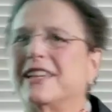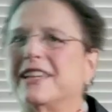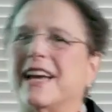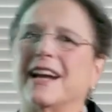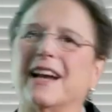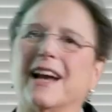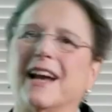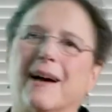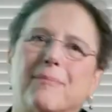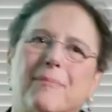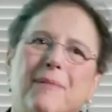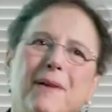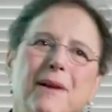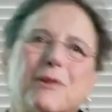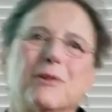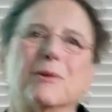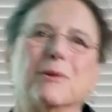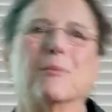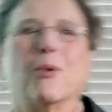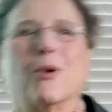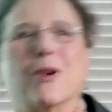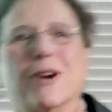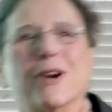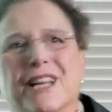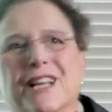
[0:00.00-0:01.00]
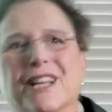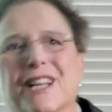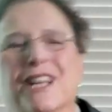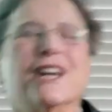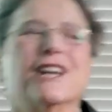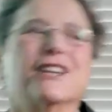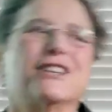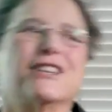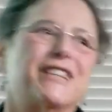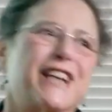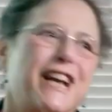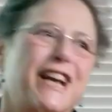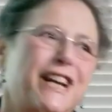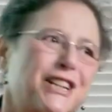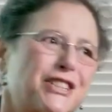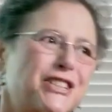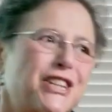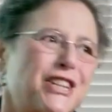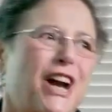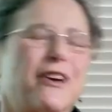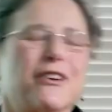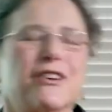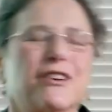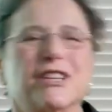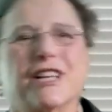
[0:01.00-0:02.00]
get up in the morning, you take a
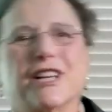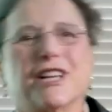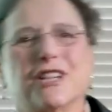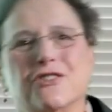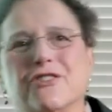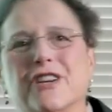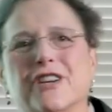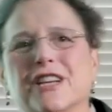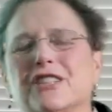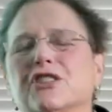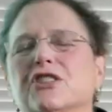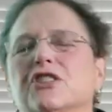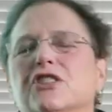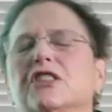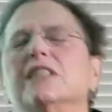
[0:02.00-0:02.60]
shower, you get dressed,